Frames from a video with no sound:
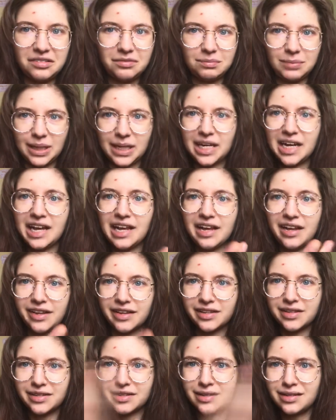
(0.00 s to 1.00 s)

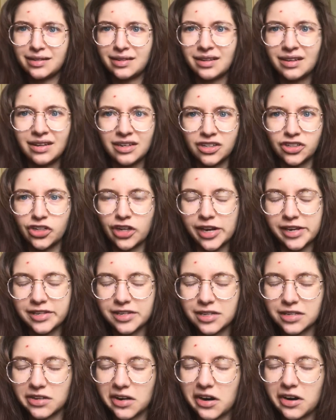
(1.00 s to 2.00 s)
because
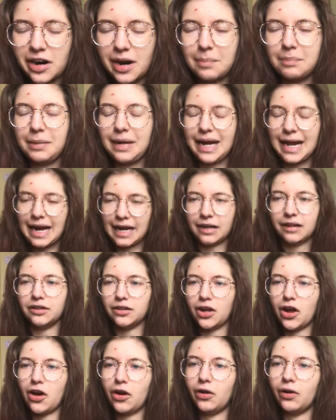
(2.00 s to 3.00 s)
chances are I'm not
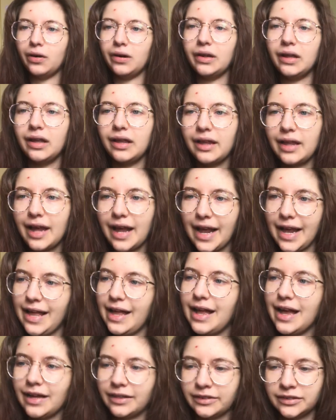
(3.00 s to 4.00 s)
alone,
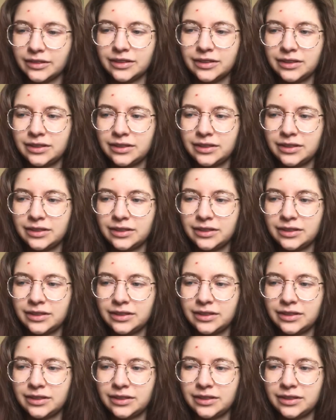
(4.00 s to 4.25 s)
and